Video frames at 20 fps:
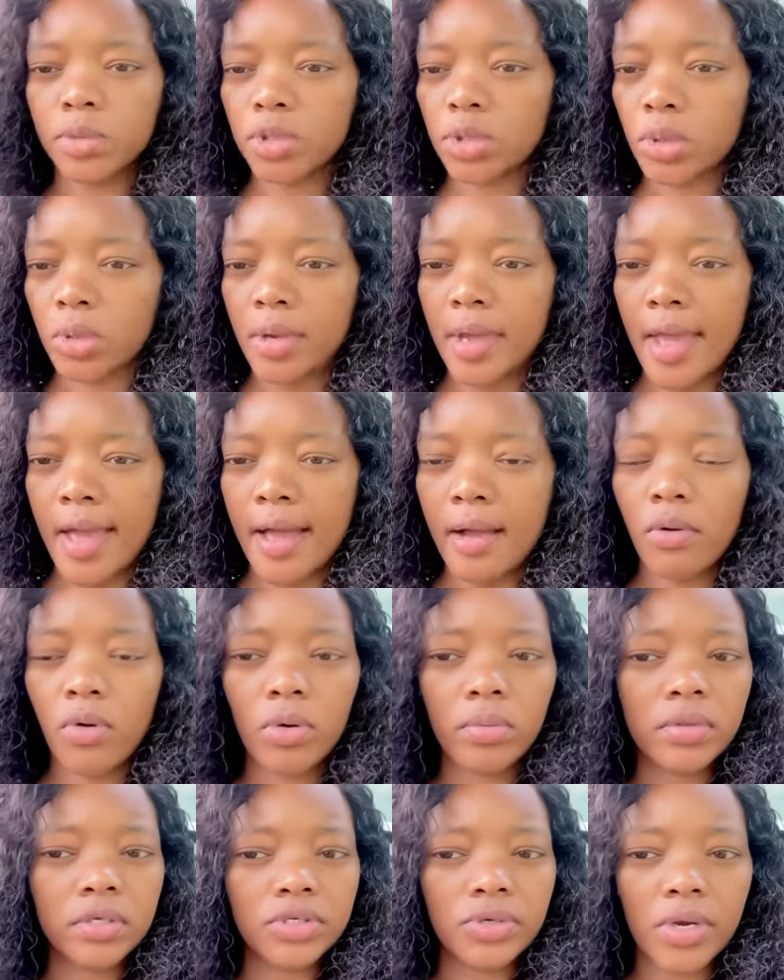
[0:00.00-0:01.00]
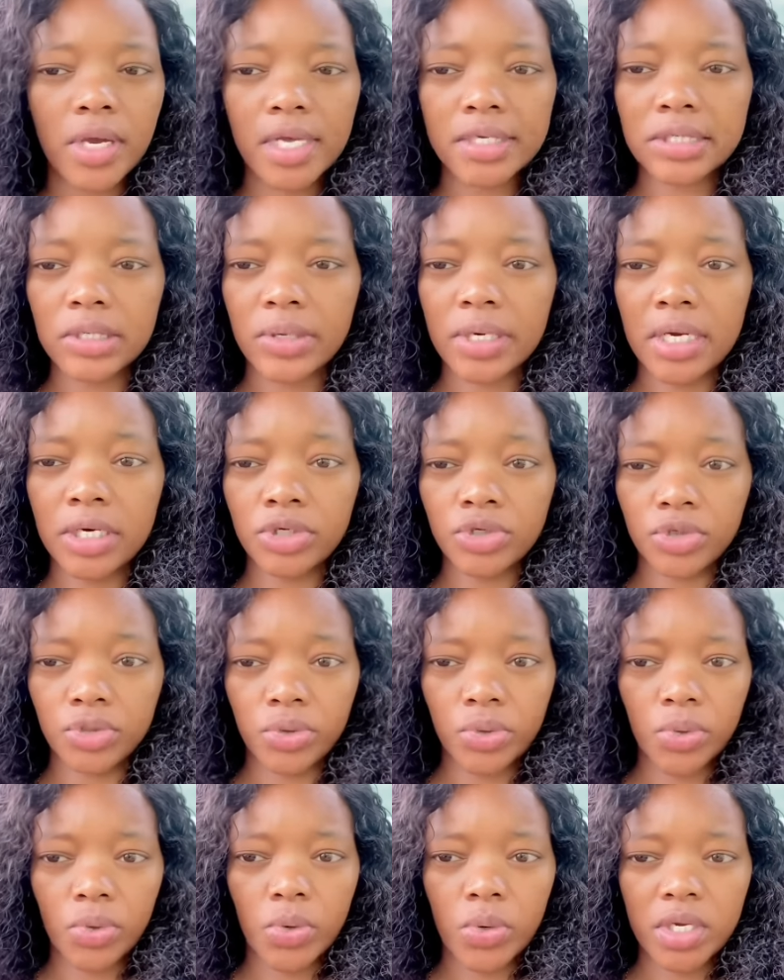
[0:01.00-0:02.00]
yeah, I hope that you guys are gonna
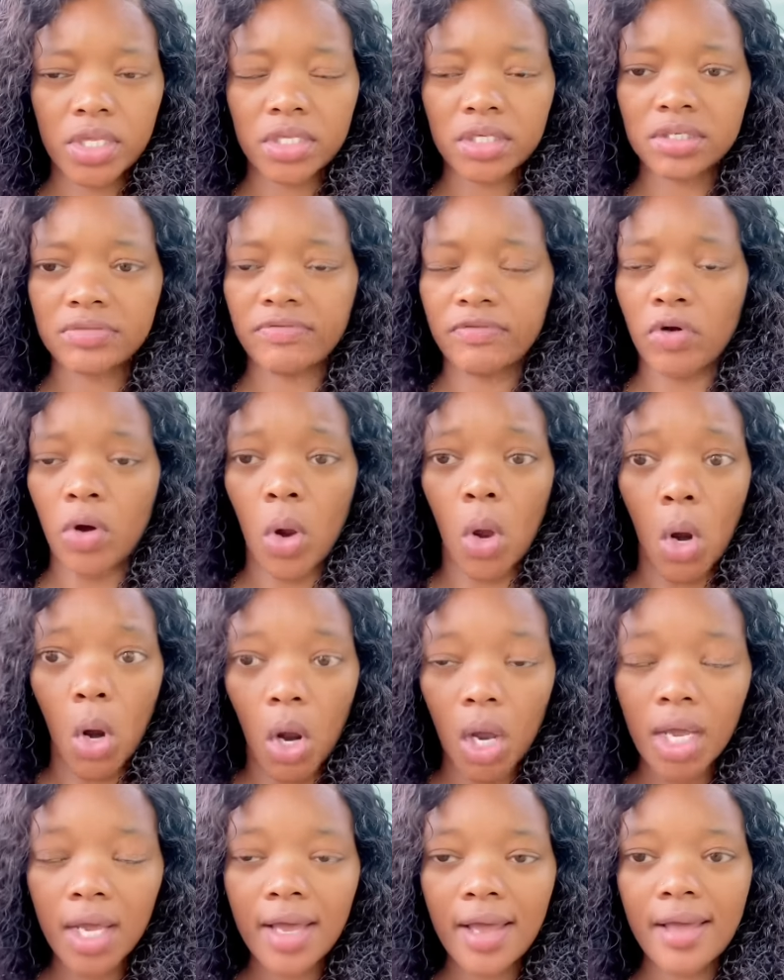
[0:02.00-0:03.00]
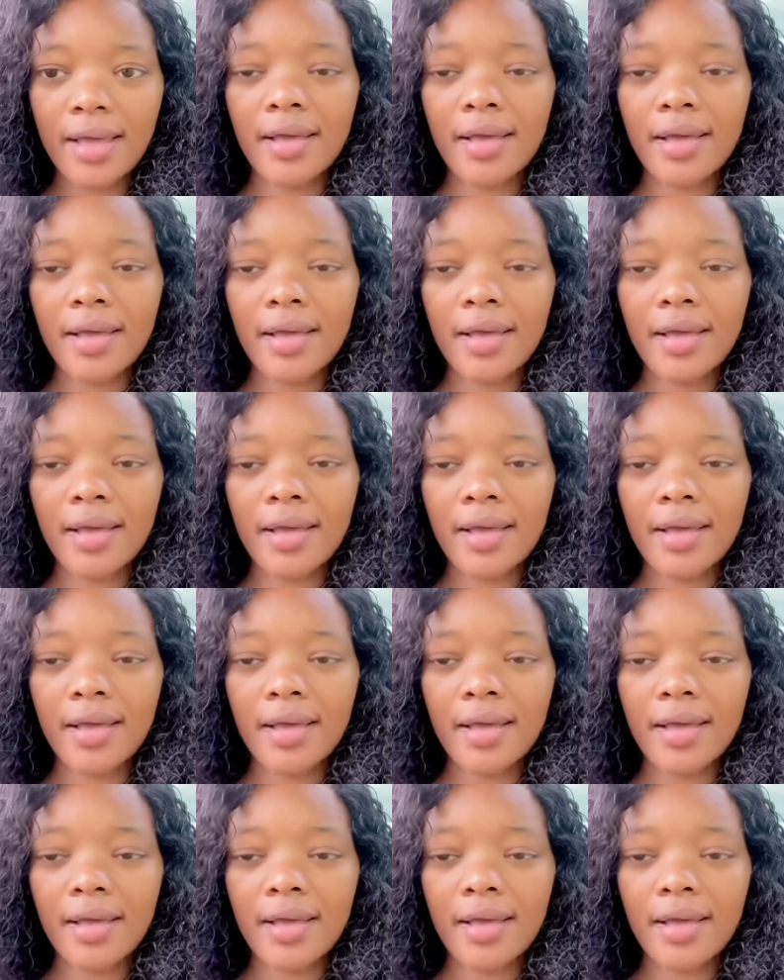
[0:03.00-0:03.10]
enjoy this vlog.